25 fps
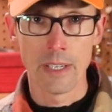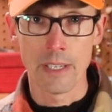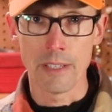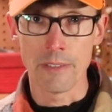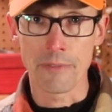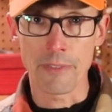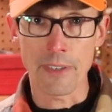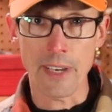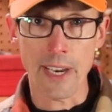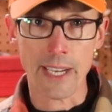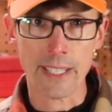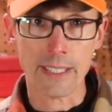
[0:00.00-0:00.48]
In
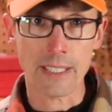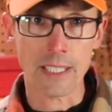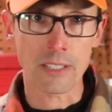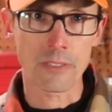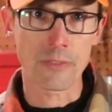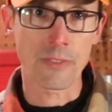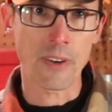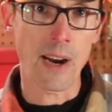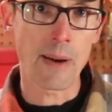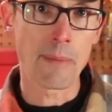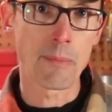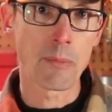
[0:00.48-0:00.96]
fact, that's
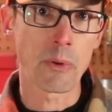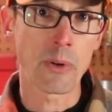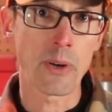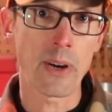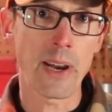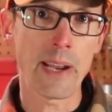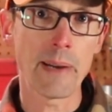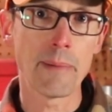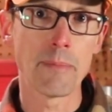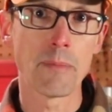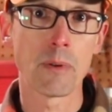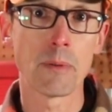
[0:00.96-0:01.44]
far more
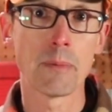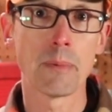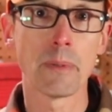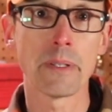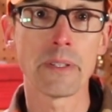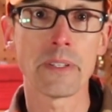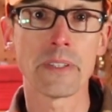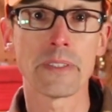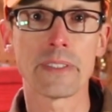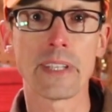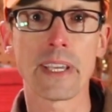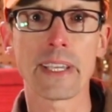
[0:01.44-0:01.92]

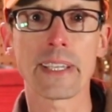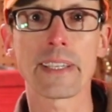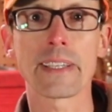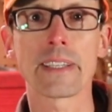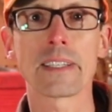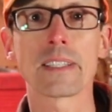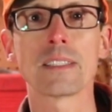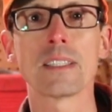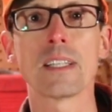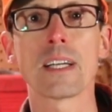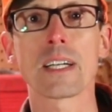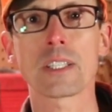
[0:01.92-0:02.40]
admirable than
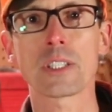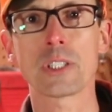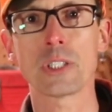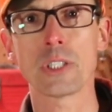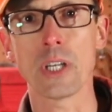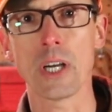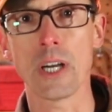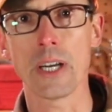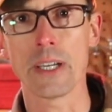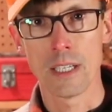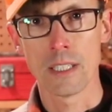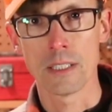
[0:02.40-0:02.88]
taking a luck
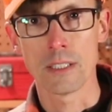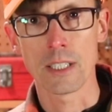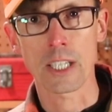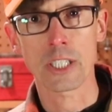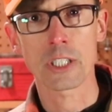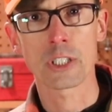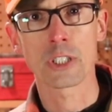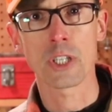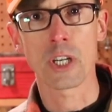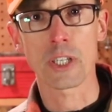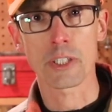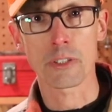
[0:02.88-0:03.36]
shot.
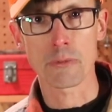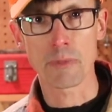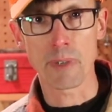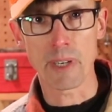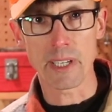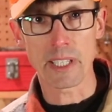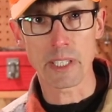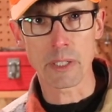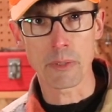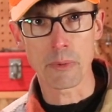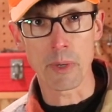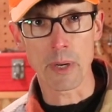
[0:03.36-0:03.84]
Luck shots
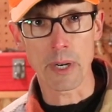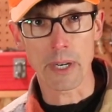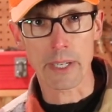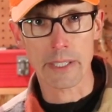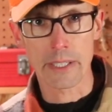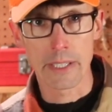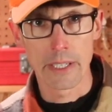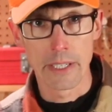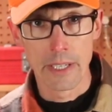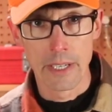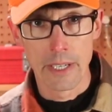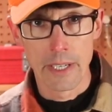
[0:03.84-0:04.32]
rarely work.
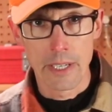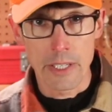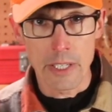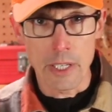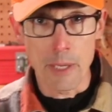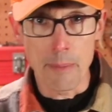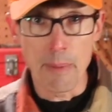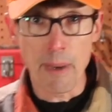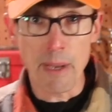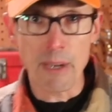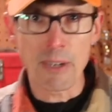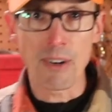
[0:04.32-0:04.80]

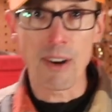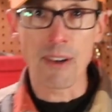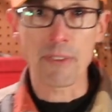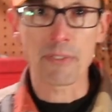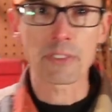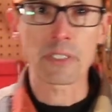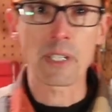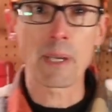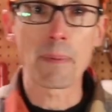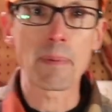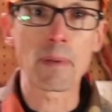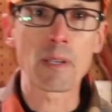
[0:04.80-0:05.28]
You're better off
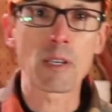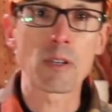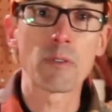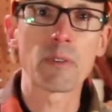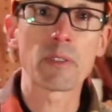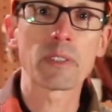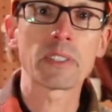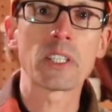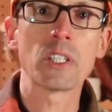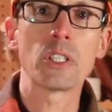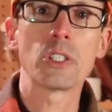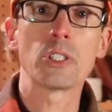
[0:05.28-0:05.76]
skipping a
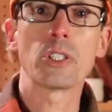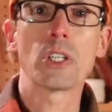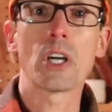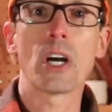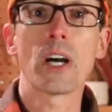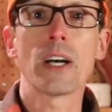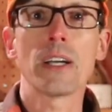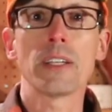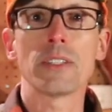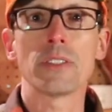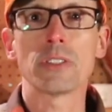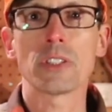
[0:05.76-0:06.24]
risky
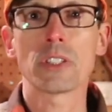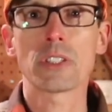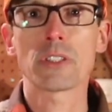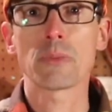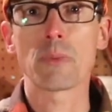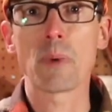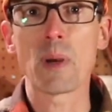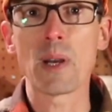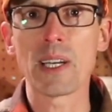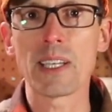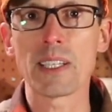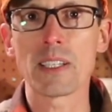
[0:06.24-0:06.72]
shot and
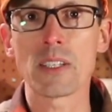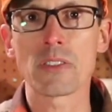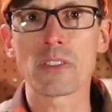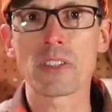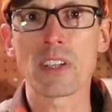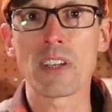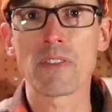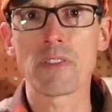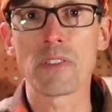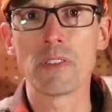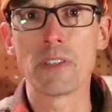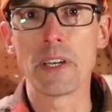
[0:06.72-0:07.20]
just waiting to
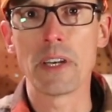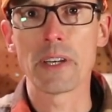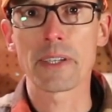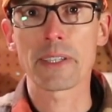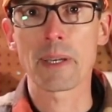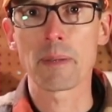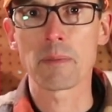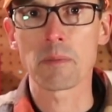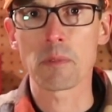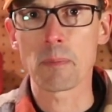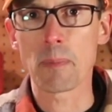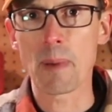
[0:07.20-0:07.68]
see if the deer
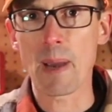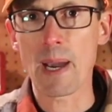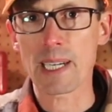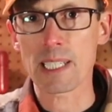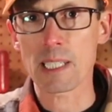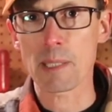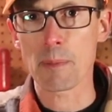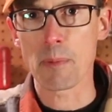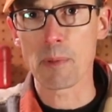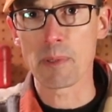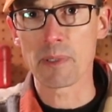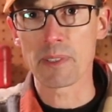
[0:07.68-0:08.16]
comes
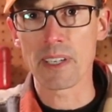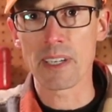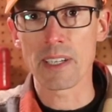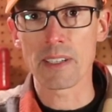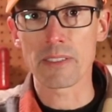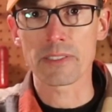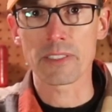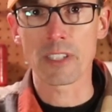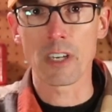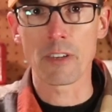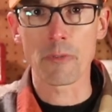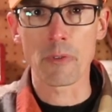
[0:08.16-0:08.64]
back to present
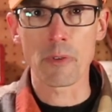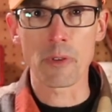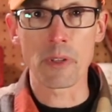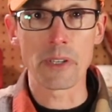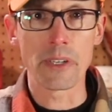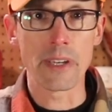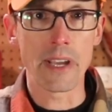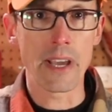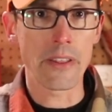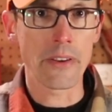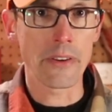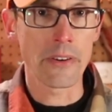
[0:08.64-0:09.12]
itself with
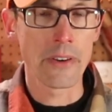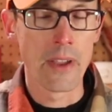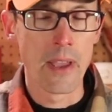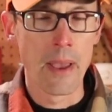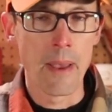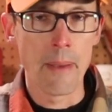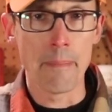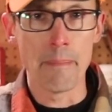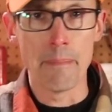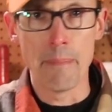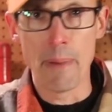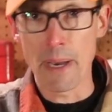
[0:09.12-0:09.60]
another,
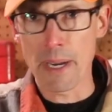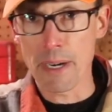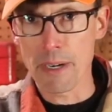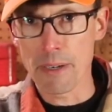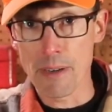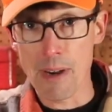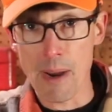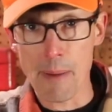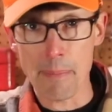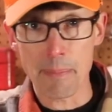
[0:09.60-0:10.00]
better